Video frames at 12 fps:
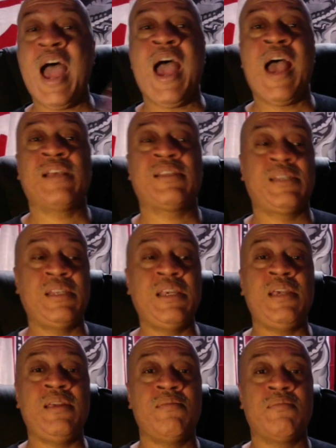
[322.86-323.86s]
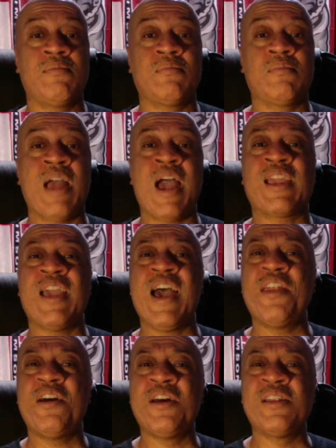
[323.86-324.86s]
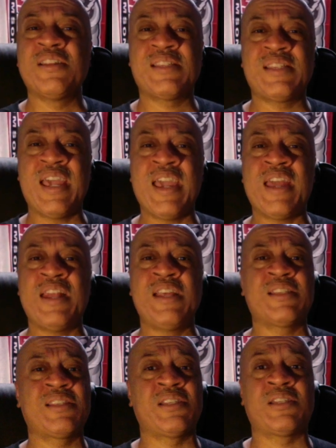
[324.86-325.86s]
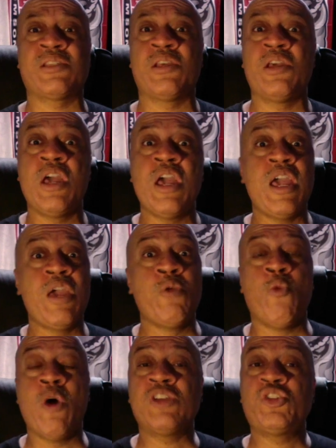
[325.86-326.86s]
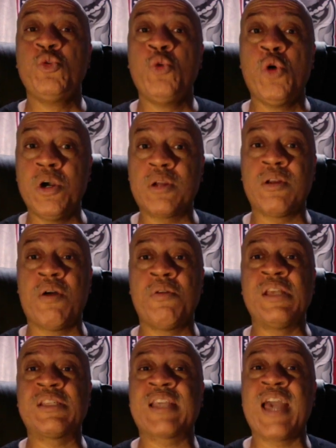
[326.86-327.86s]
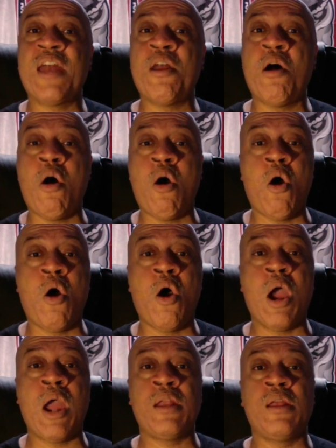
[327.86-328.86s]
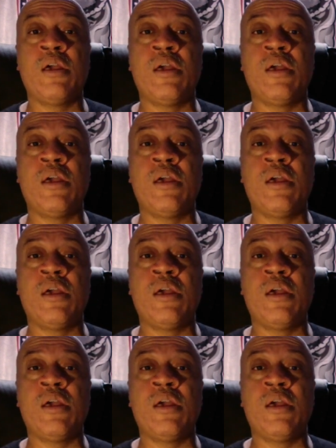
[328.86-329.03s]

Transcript: I see I kind of understand. It's just once you hooked on it, it's kind of hard